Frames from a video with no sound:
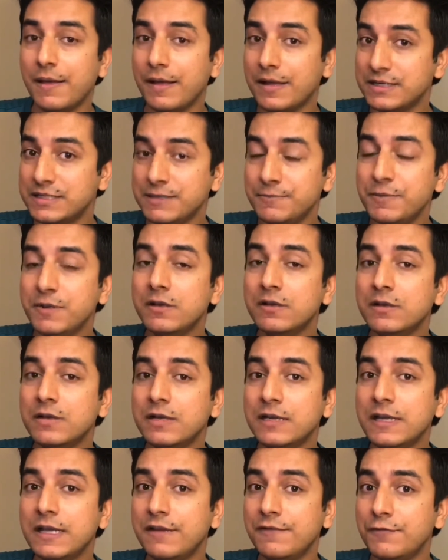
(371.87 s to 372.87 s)

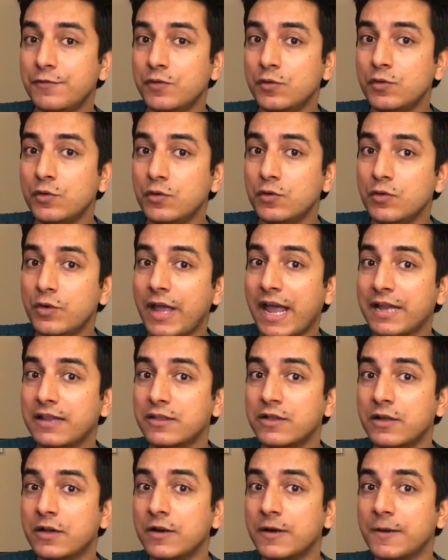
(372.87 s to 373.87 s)
Typically, if you look at
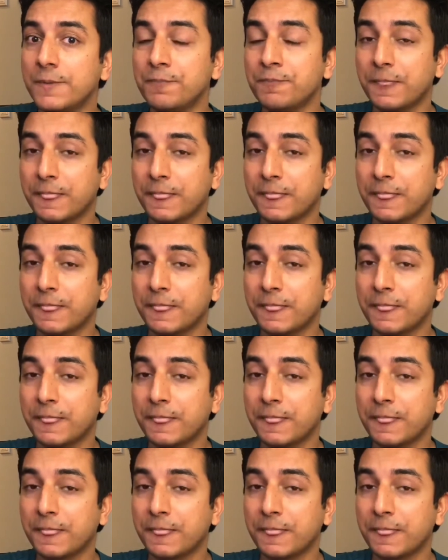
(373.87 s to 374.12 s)
the